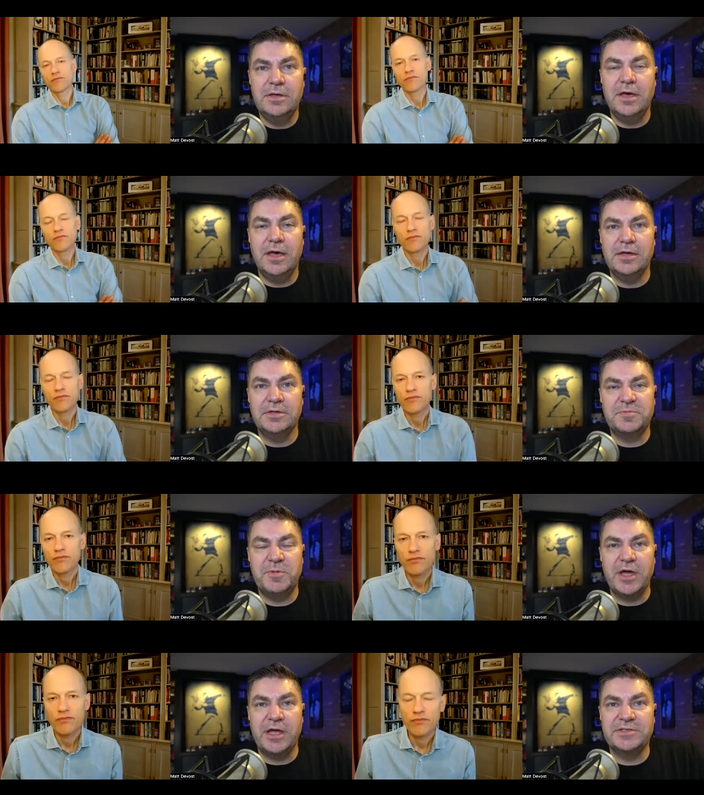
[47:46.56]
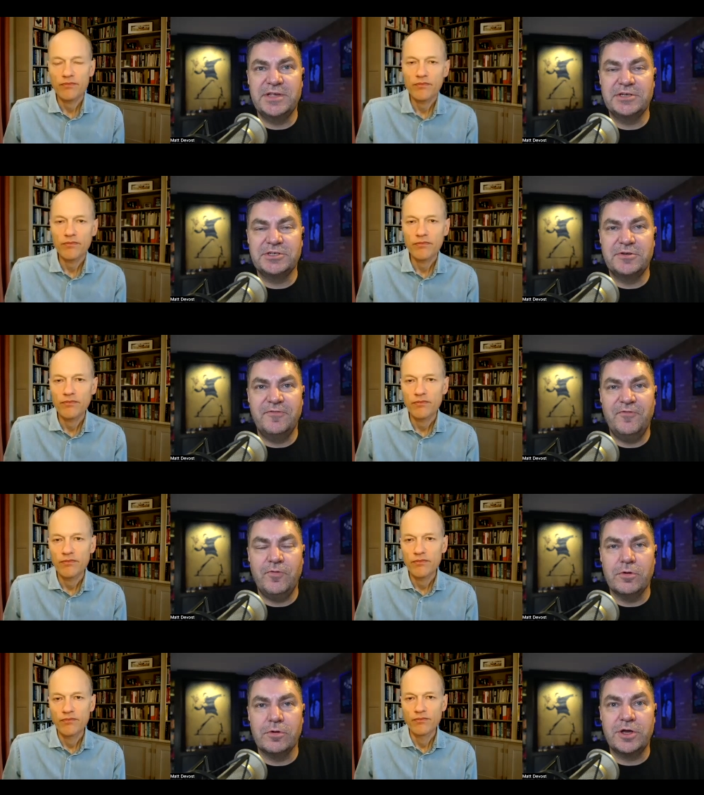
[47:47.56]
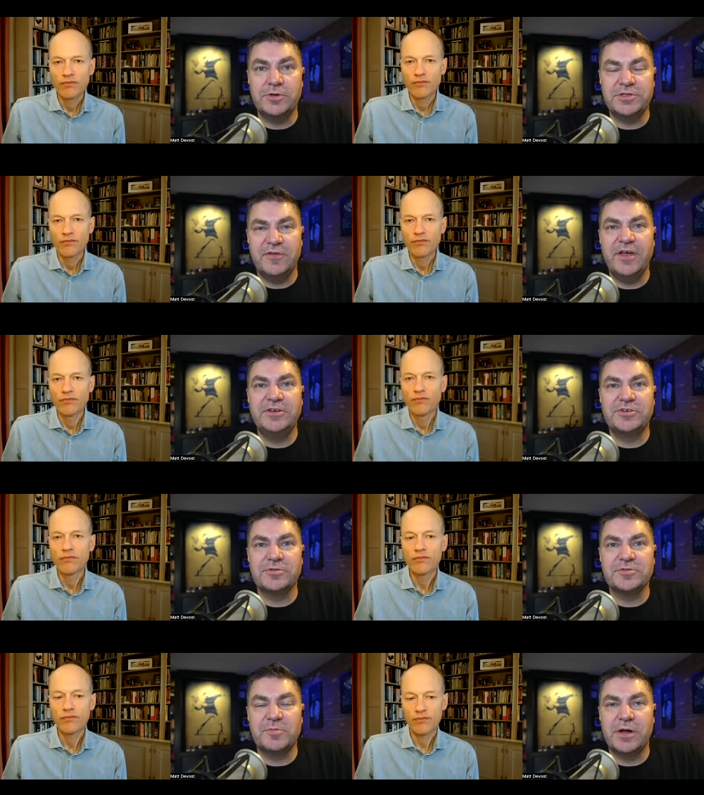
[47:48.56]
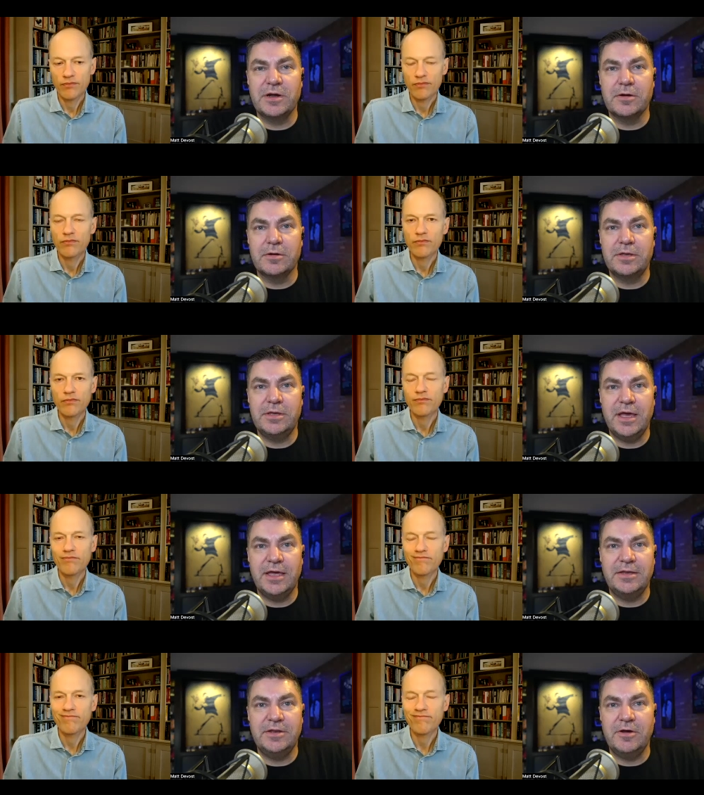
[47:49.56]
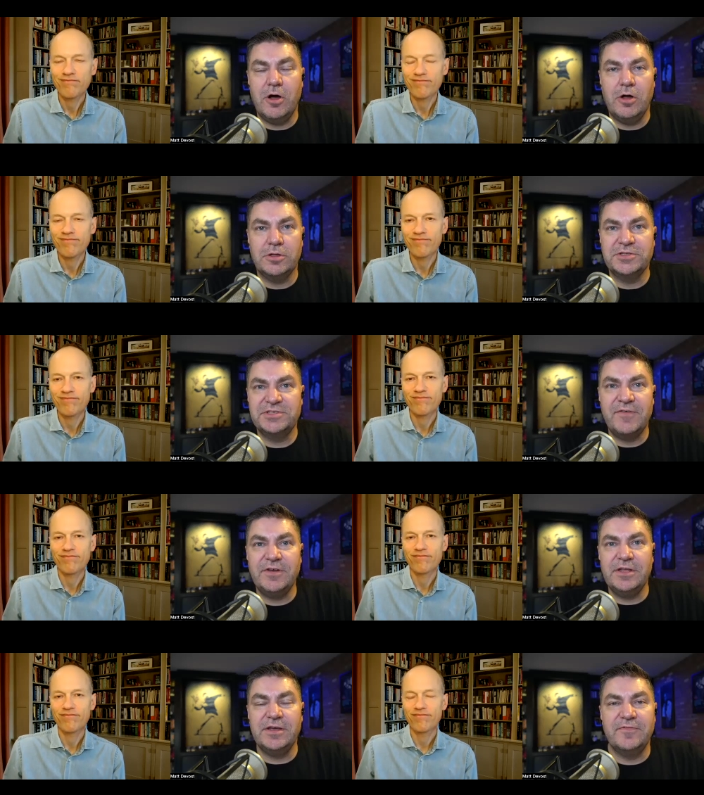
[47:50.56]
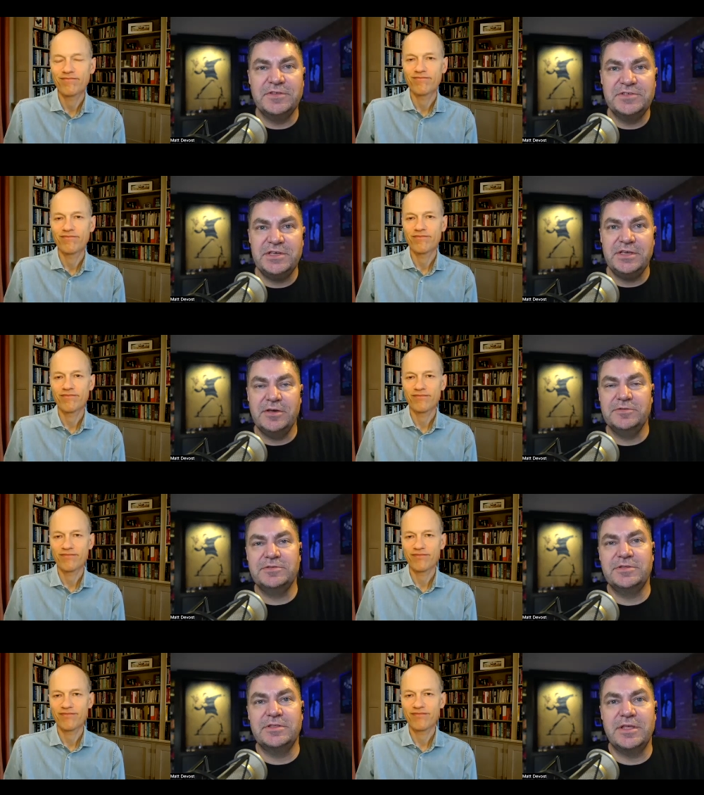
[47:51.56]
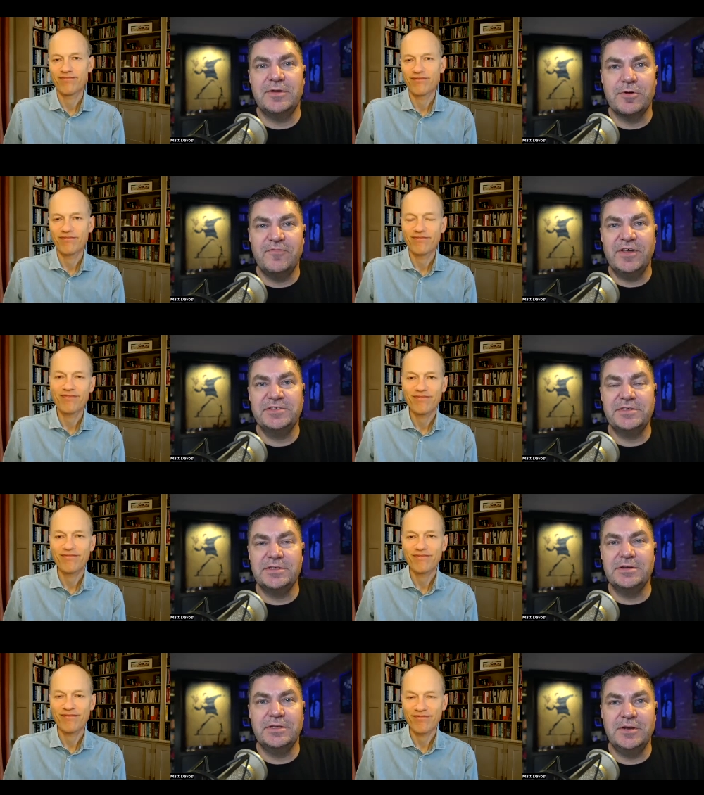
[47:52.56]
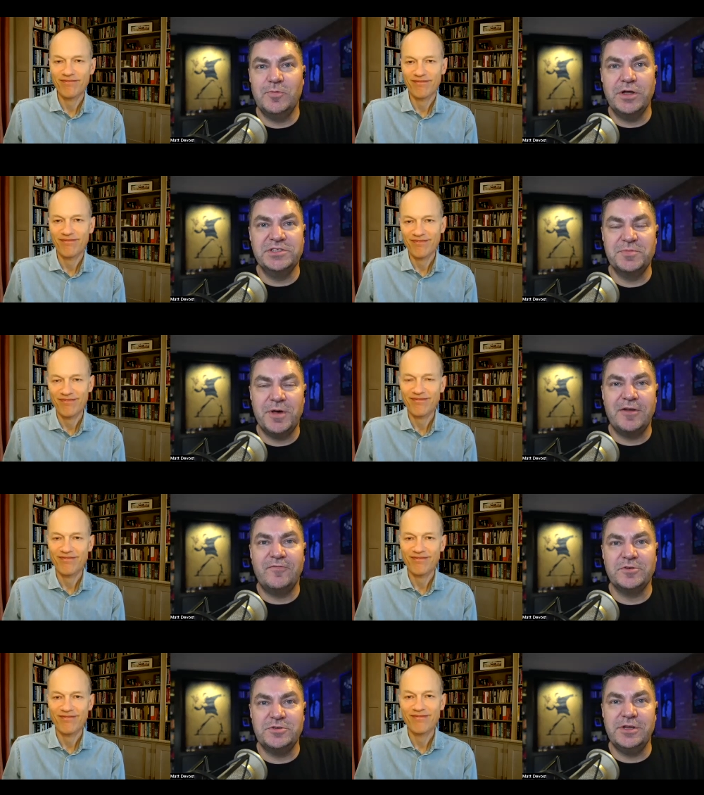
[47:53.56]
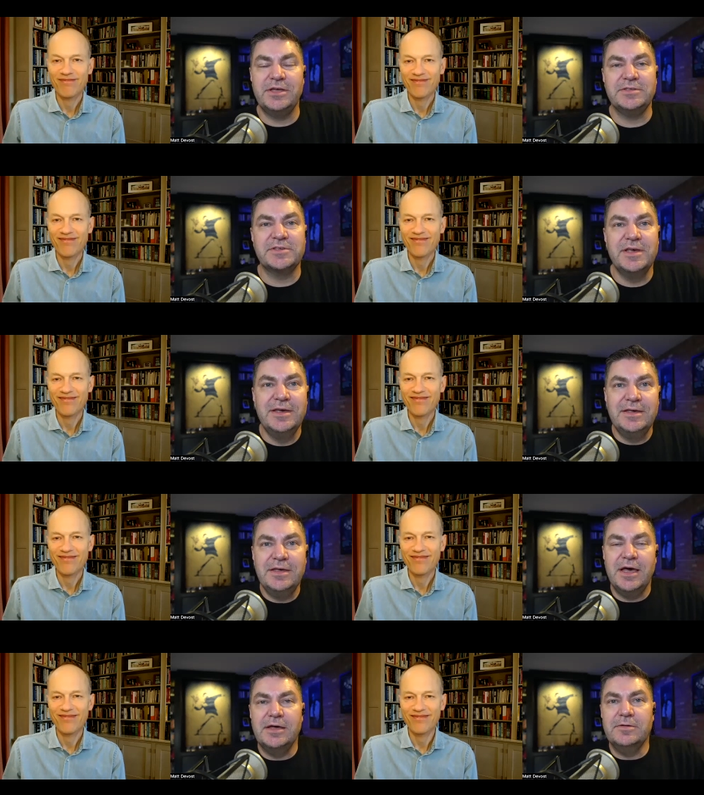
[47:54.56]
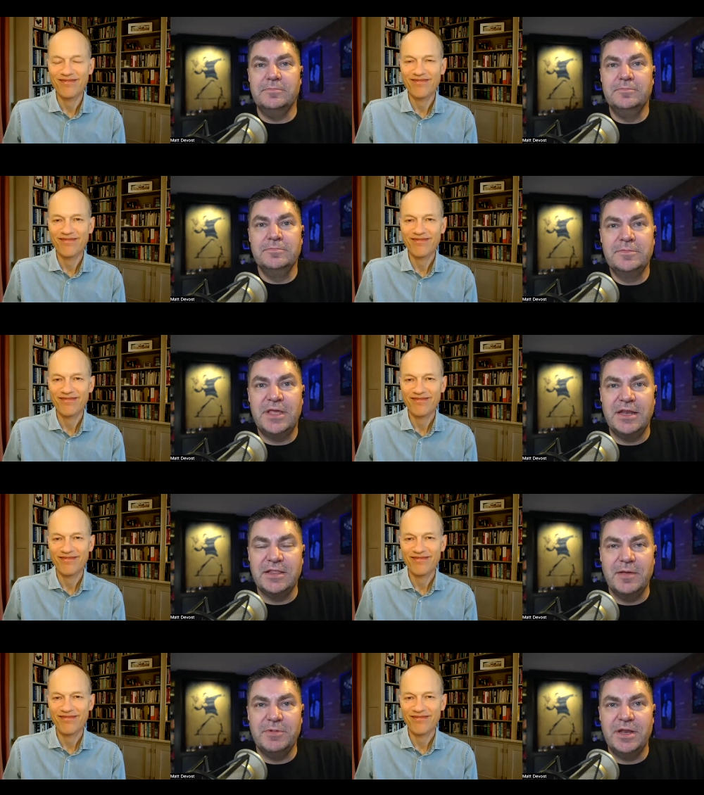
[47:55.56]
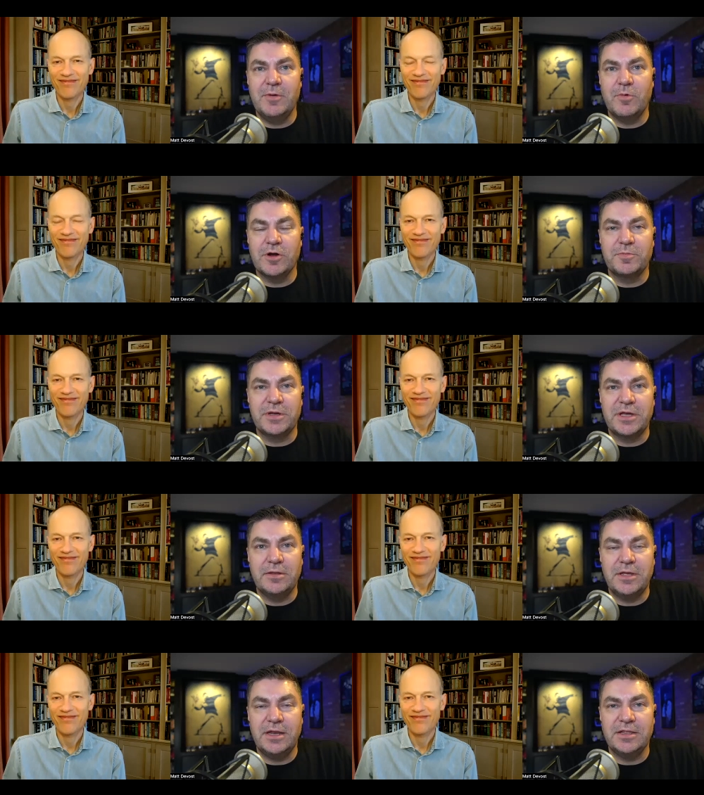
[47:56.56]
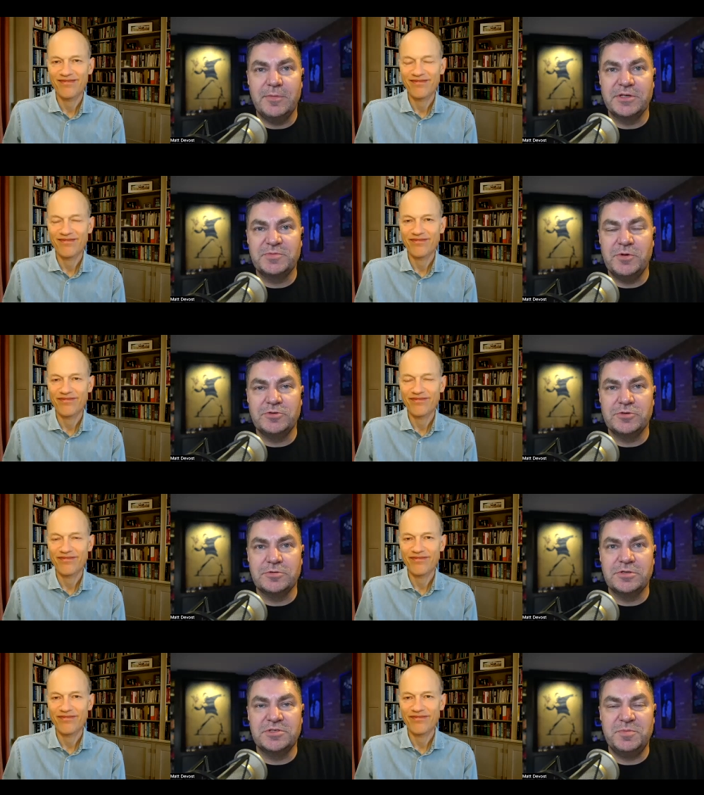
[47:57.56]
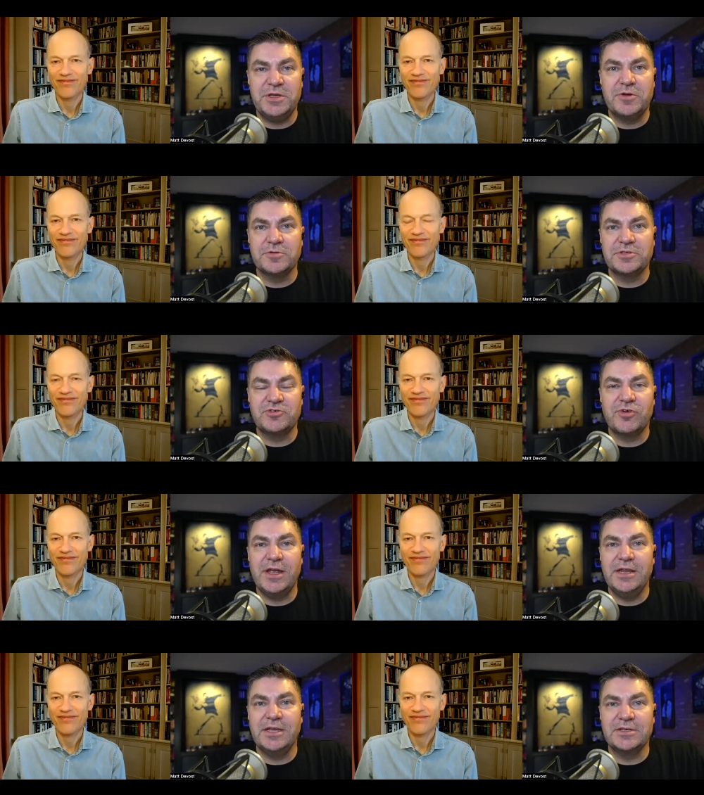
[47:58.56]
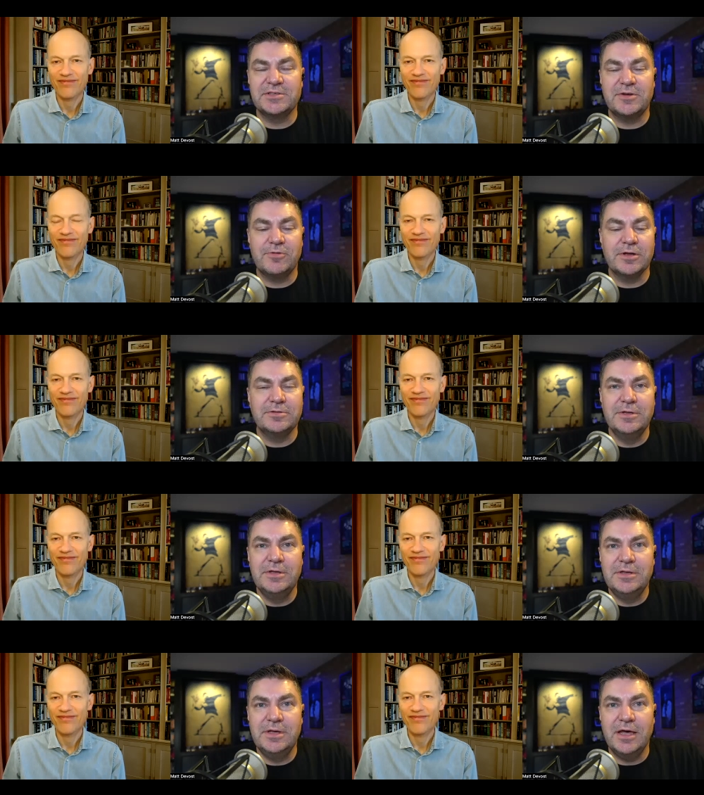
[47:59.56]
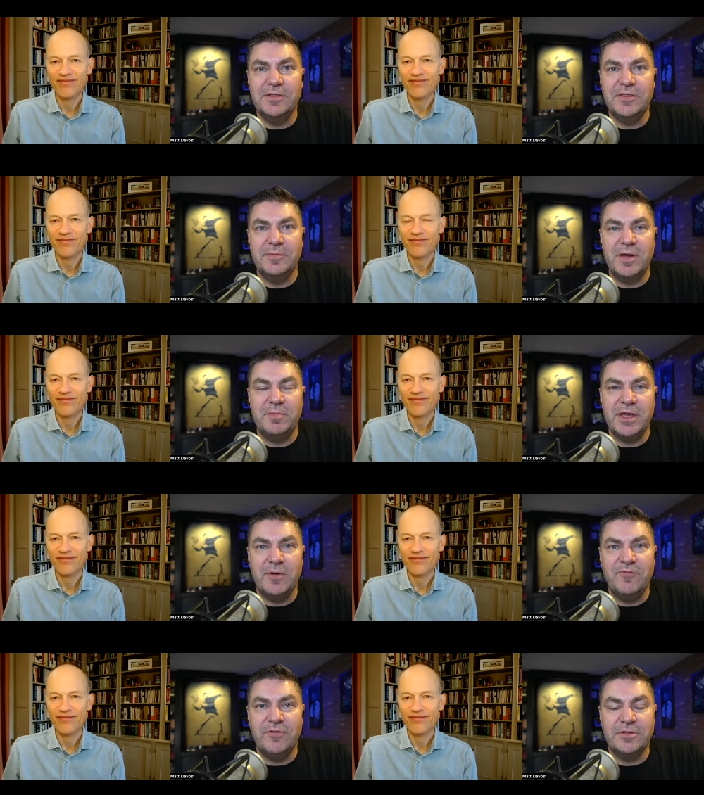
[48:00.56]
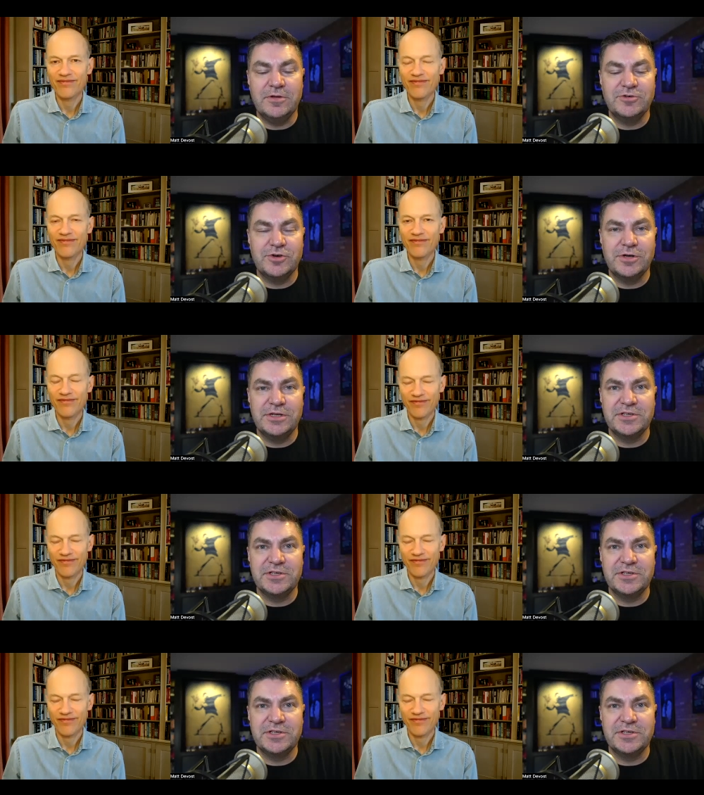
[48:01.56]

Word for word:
Speaker 1: Uh, spoke at a session for Khosla Ventures where he had, you know, all seventy of the C E Os that they were invested in in one spot for two days, uh, getting them to network, but get, getting them exposure to speakers and training, et cetera, uh, that might be helpful in their journey as